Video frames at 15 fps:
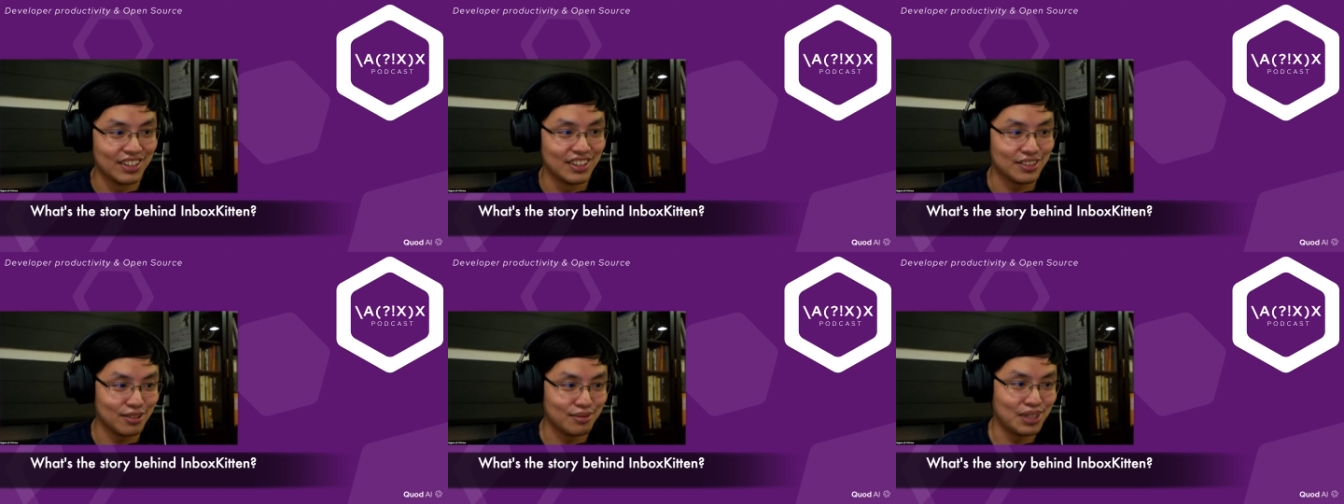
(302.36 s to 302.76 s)

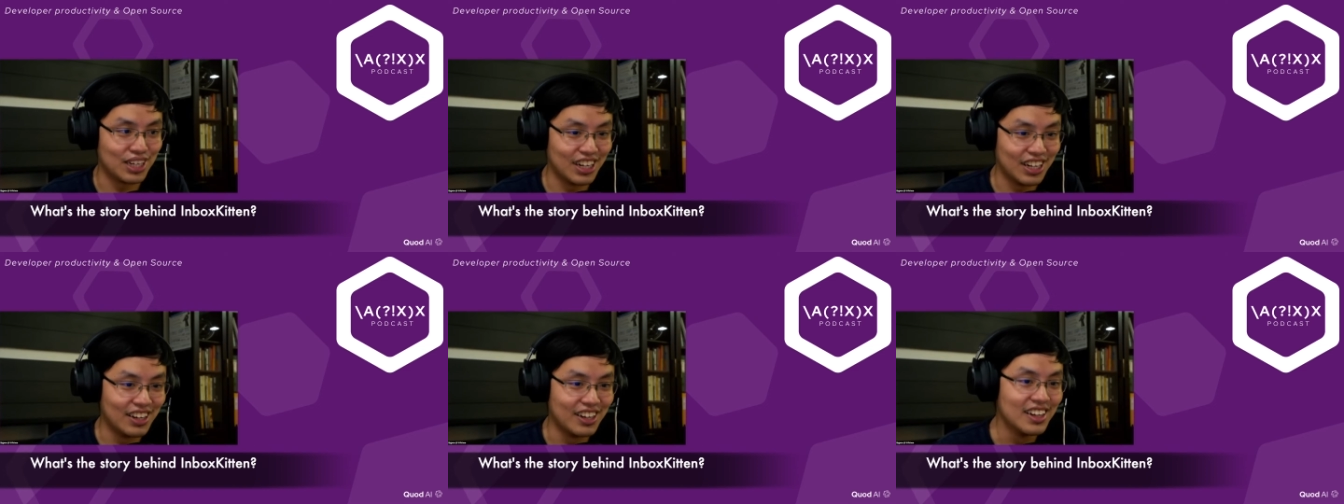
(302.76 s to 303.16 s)
to be
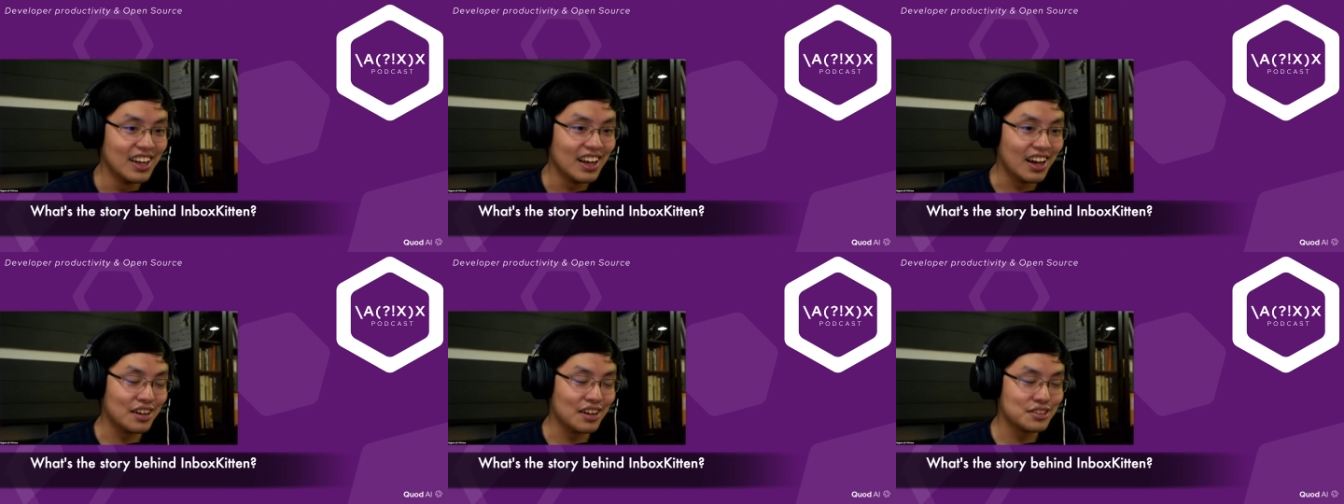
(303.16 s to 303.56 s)
clear.
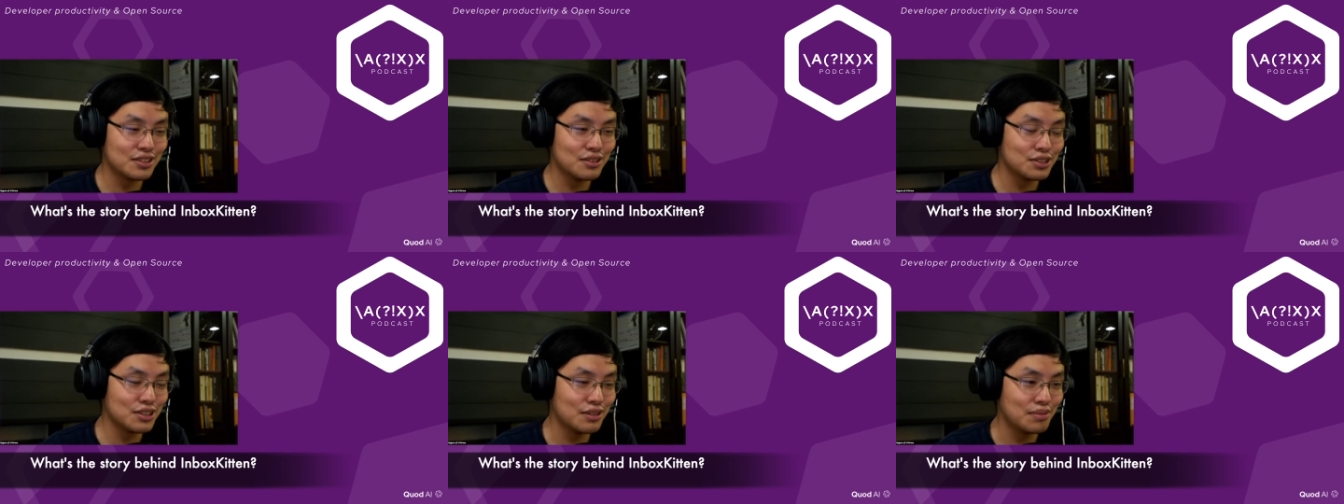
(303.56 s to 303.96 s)

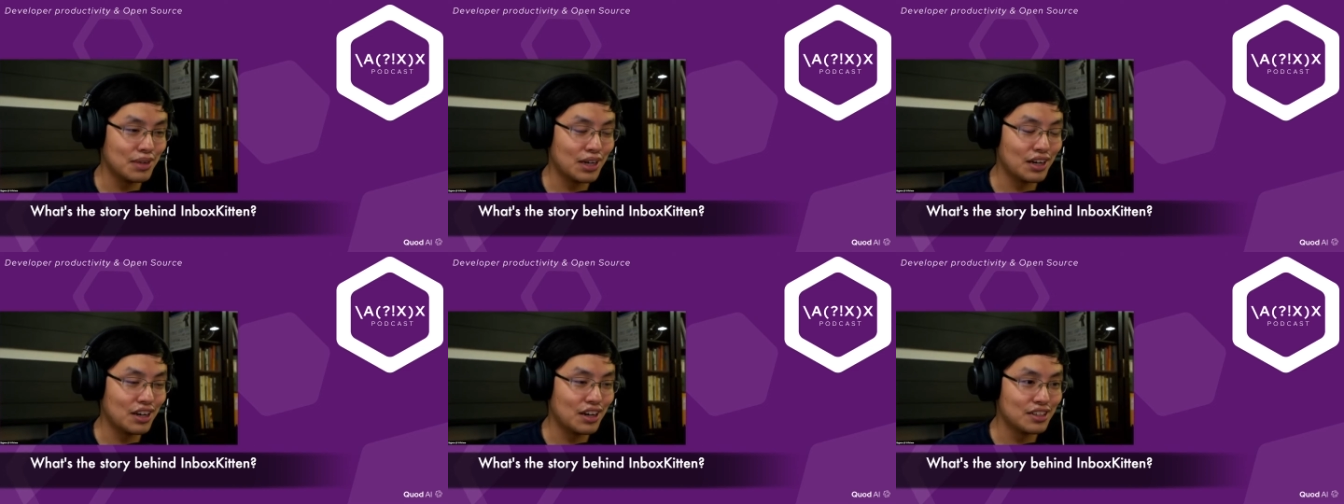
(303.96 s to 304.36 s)

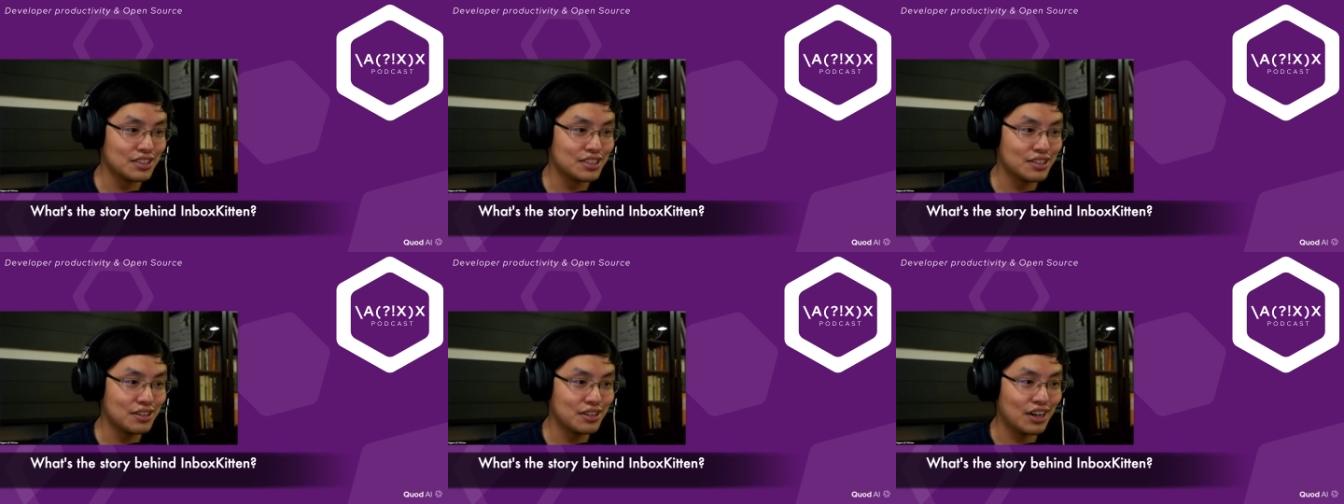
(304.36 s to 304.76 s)

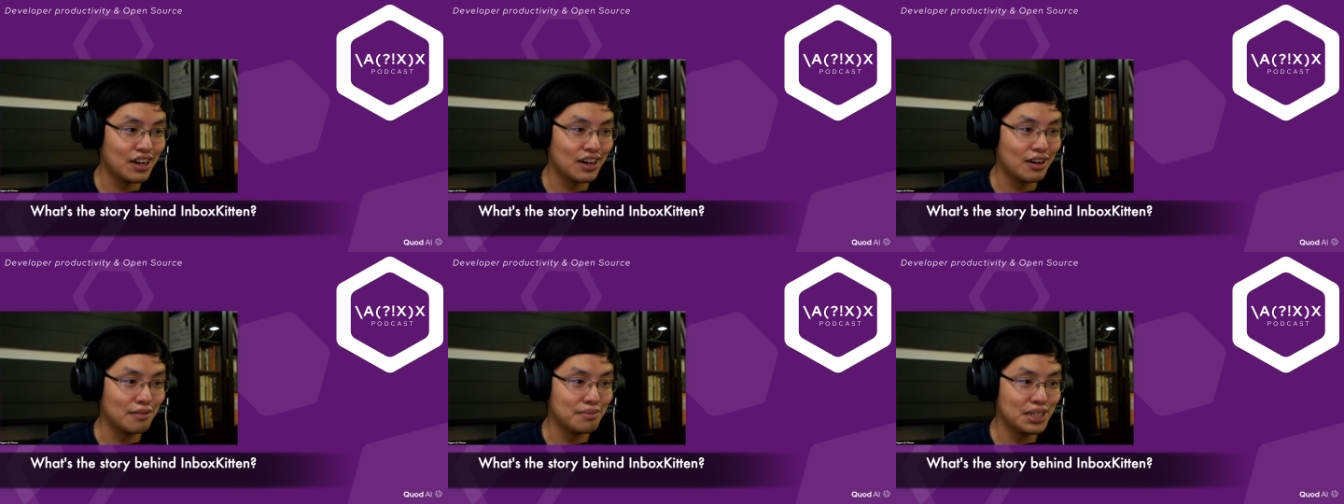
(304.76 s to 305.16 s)

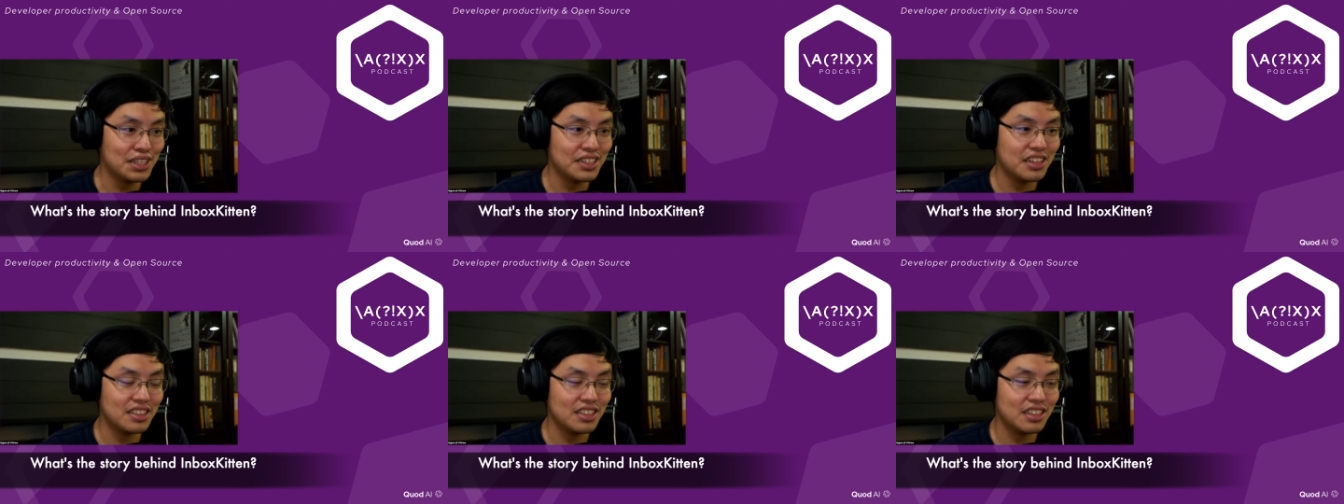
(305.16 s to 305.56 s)

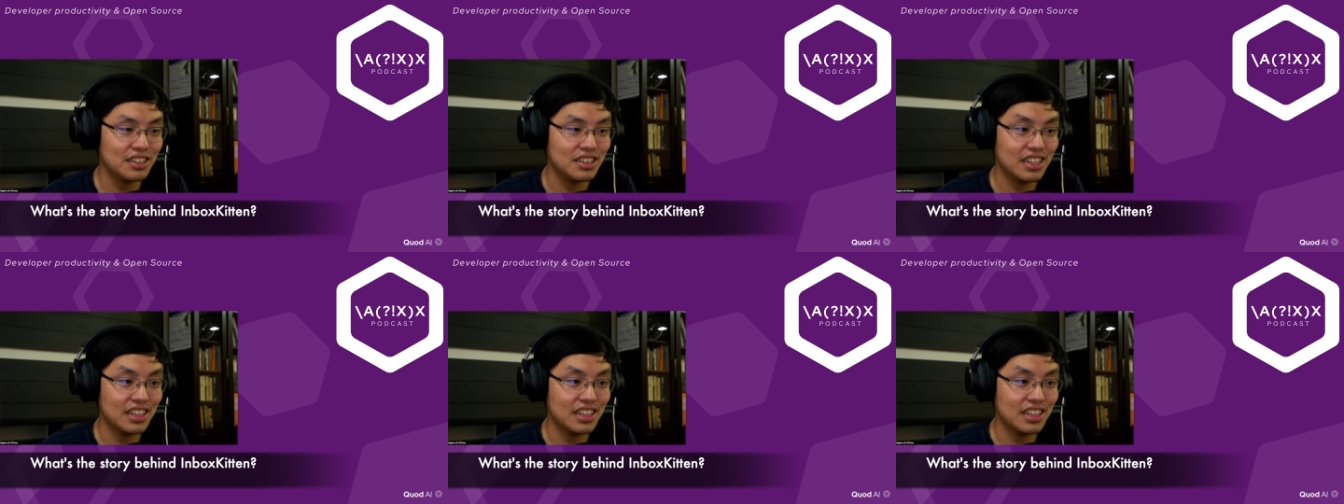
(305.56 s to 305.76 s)
Millinator,